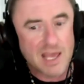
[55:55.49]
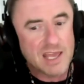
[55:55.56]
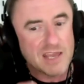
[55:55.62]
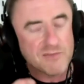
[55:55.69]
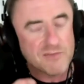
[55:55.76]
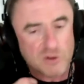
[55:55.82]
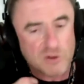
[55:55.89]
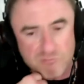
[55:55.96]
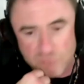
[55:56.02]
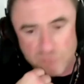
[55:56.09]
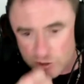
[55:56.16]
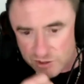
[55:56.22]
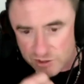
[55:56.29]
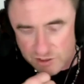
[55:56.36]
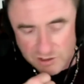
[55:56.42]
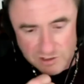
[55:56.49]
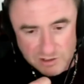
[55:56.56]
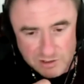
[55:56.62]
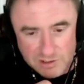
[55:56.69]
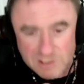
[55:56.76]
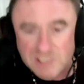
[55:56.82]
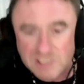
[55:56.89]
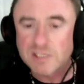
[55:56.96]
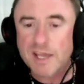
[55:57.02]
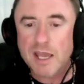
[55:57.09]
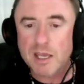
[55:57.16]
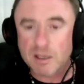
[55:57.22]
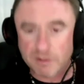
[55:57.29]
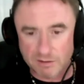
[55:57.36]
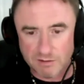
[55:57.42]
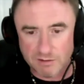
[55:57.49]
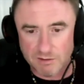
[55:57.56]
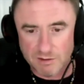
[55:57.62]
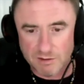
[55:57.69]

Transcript: If it emerges, say it.